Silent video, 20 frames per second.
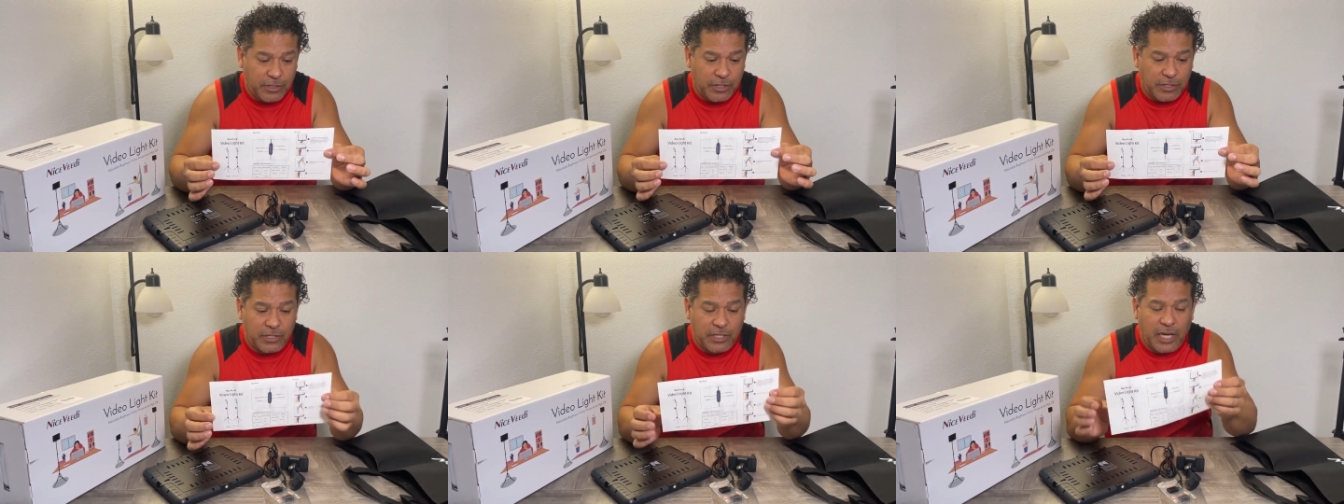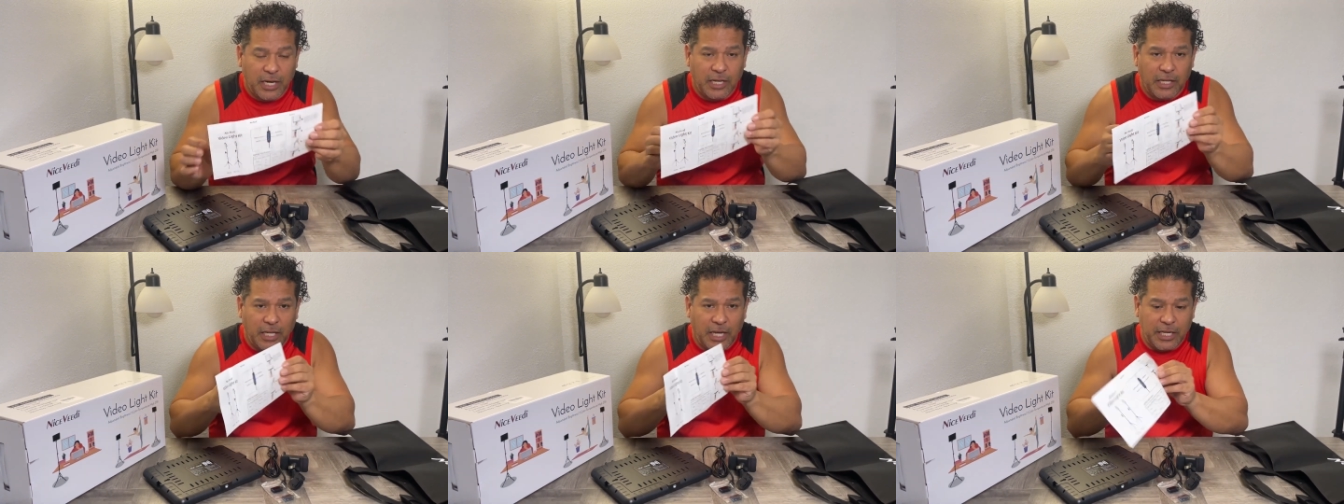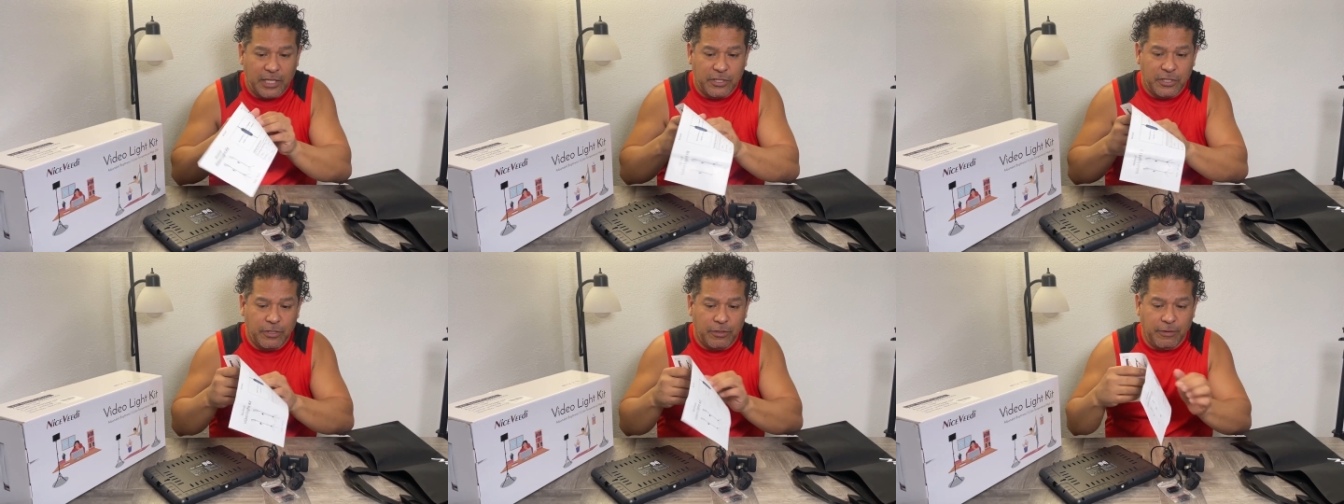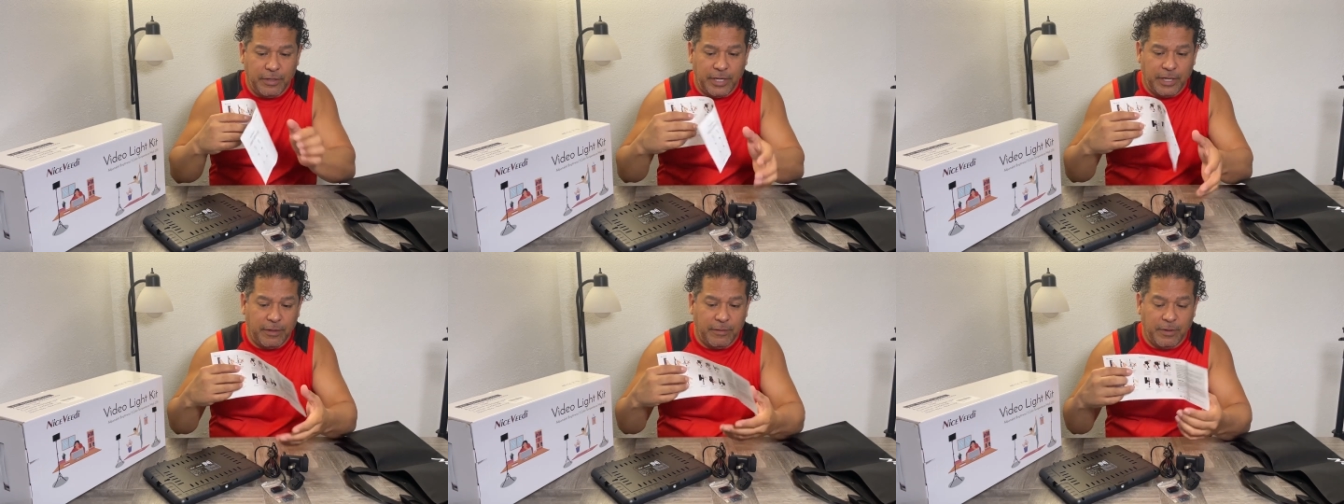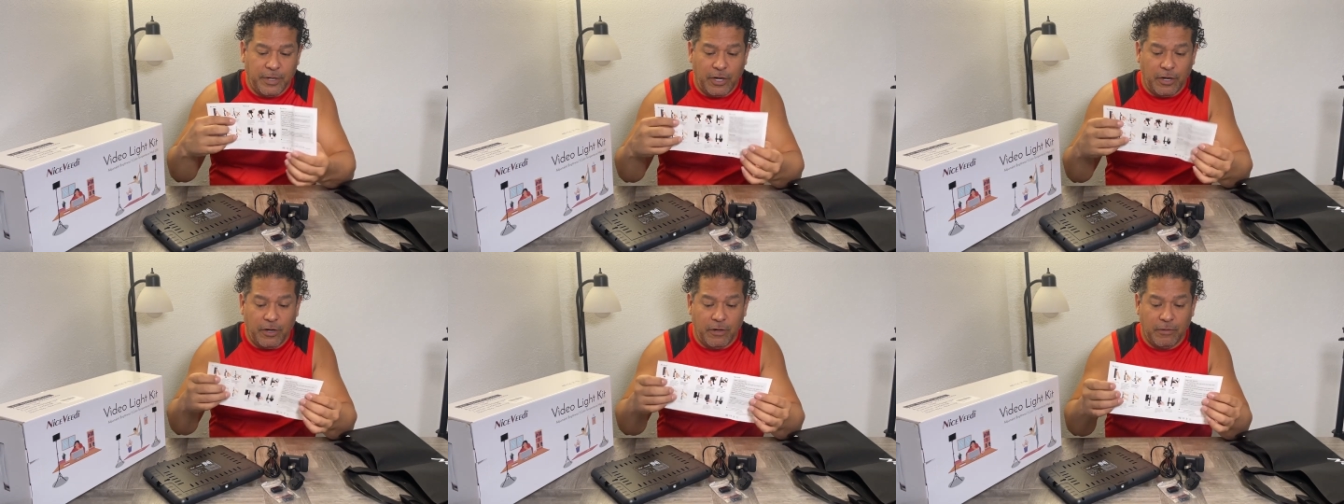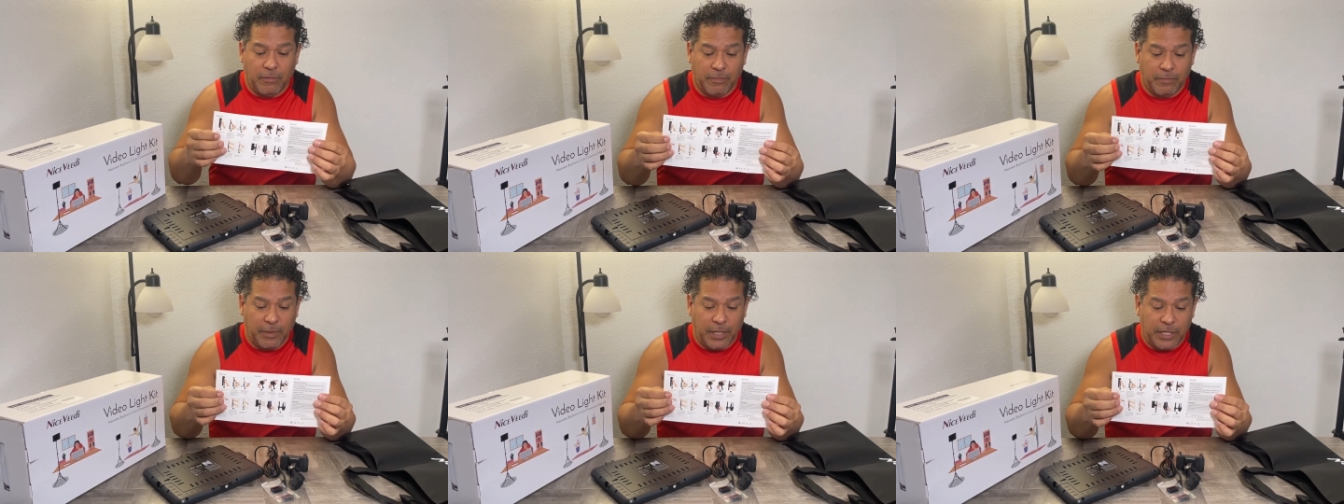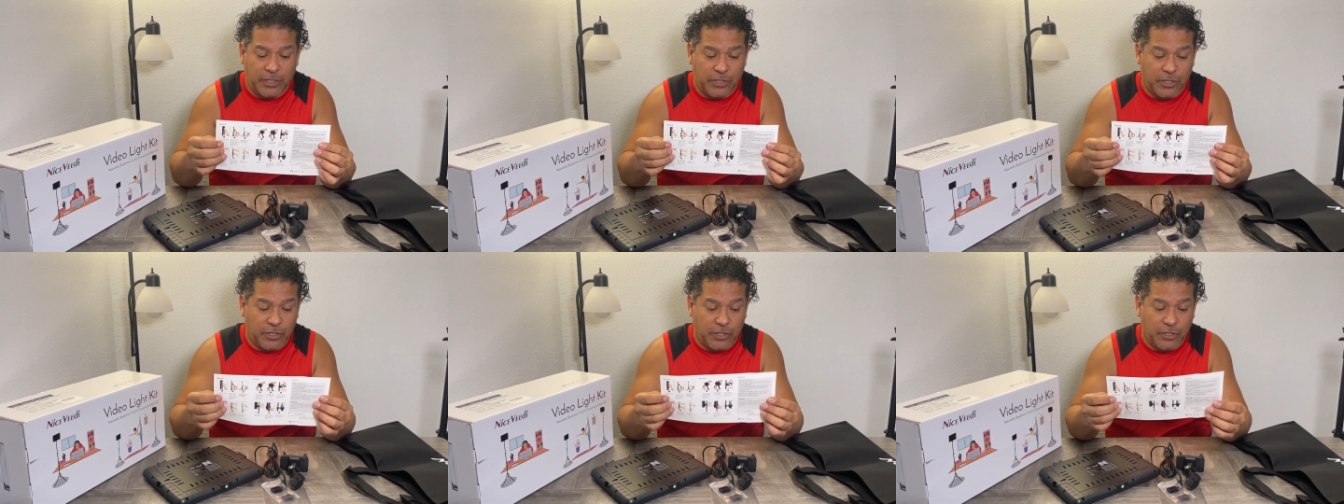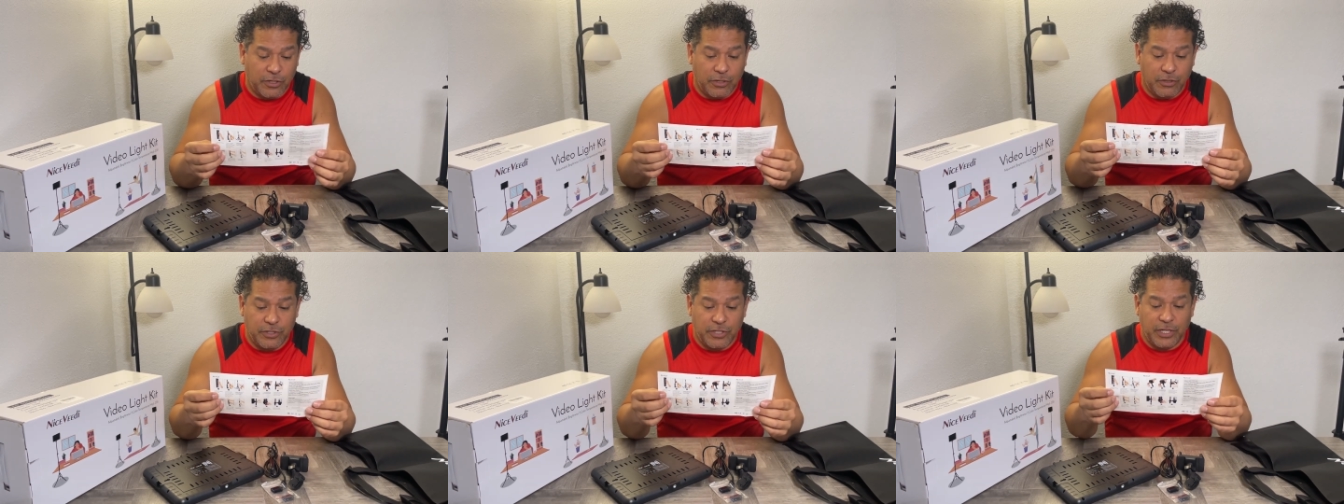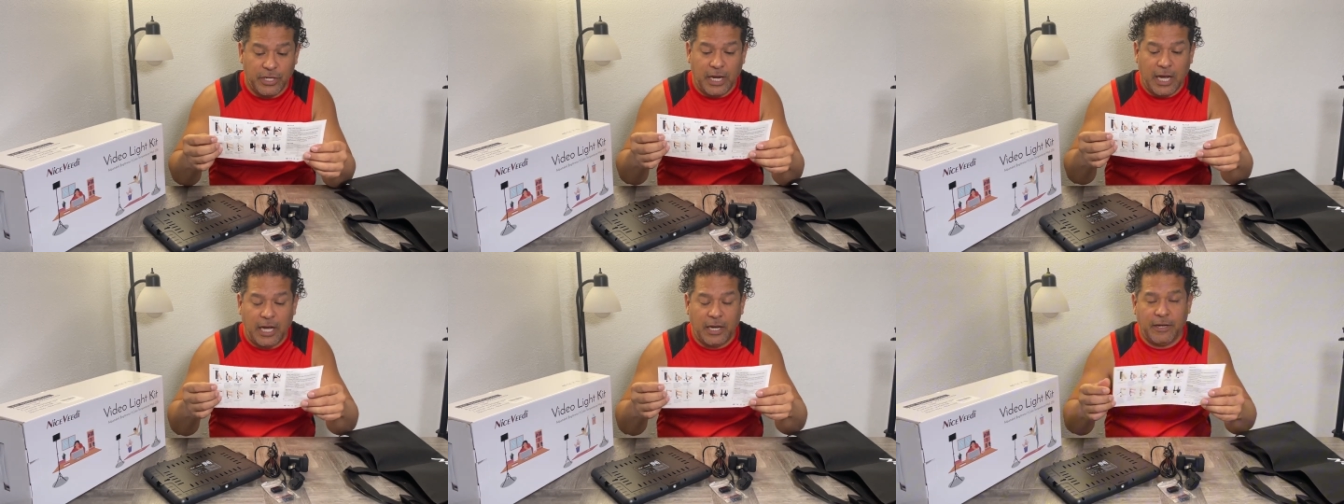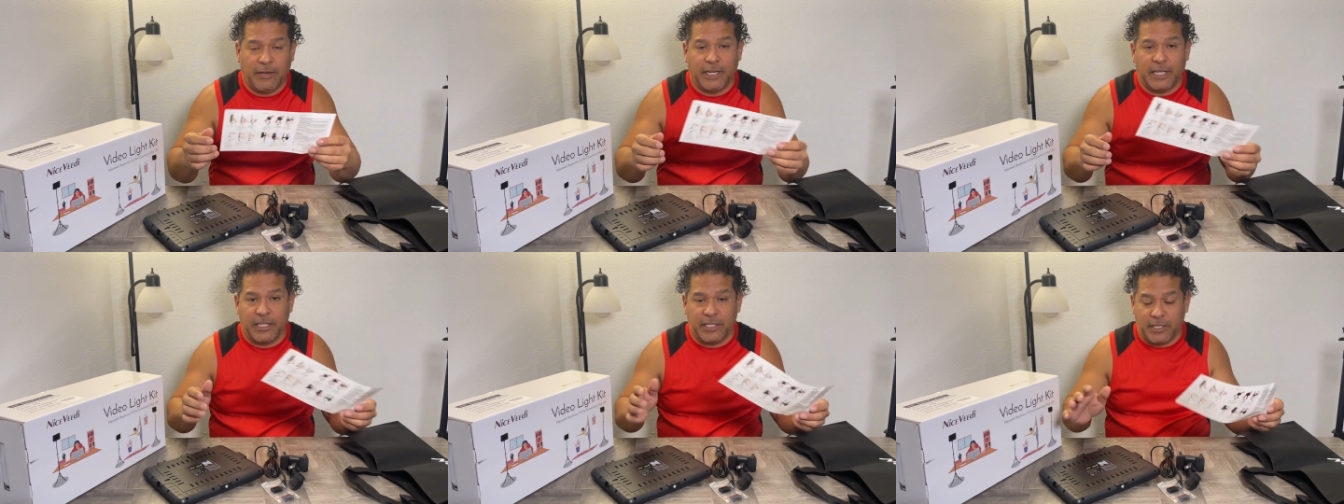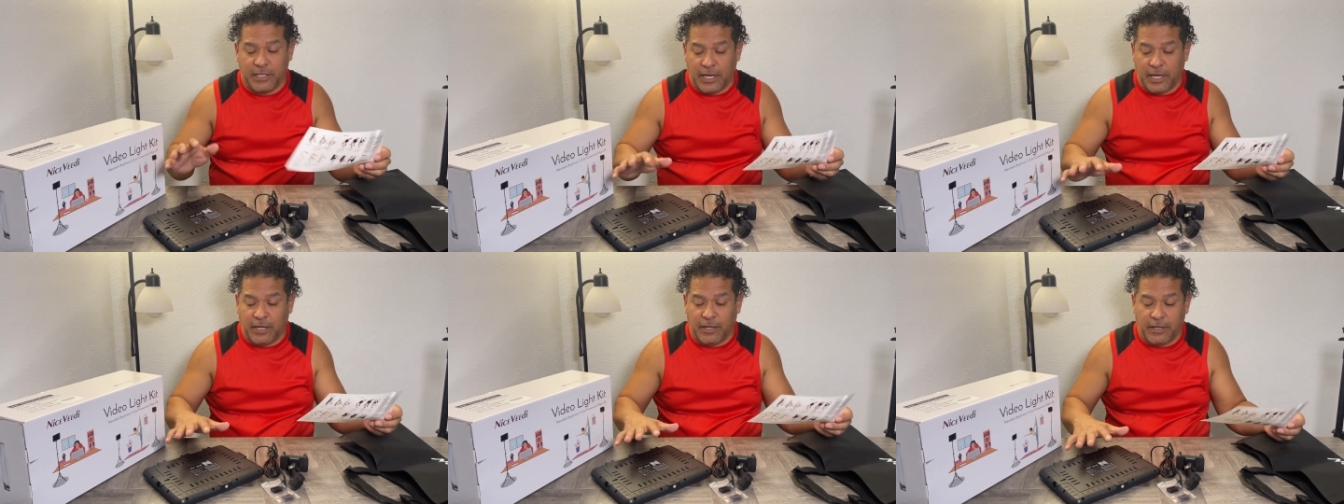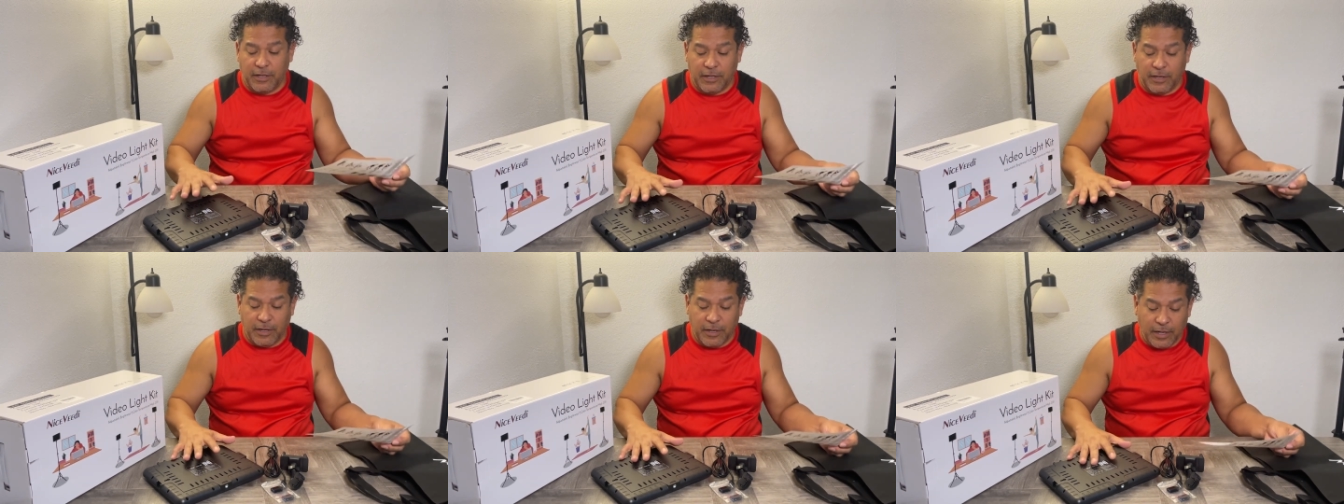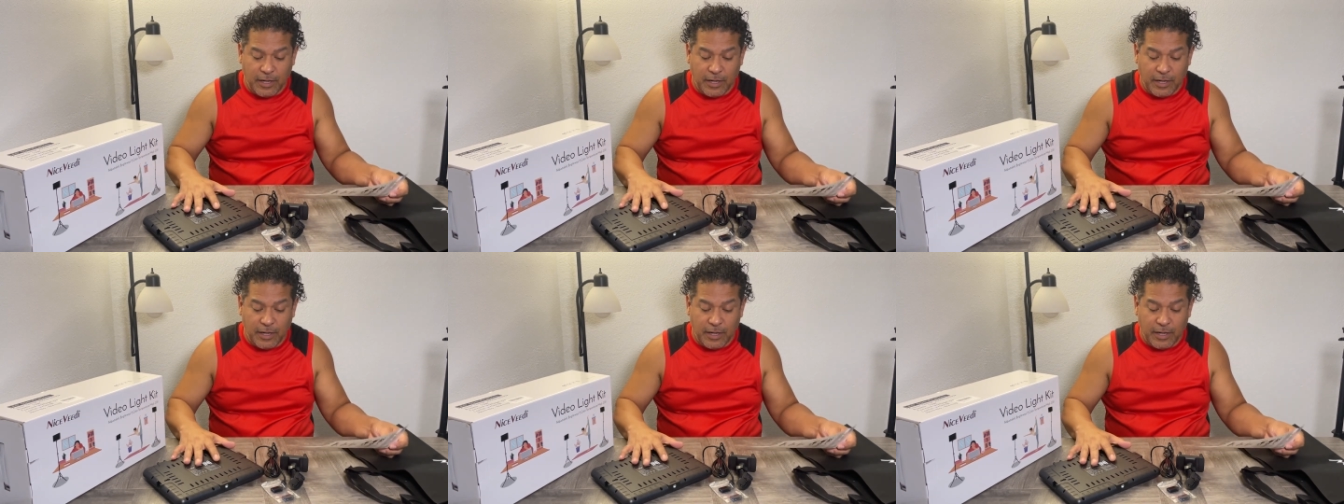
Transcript: There's not a lot to it, you know, it just shows you how to extend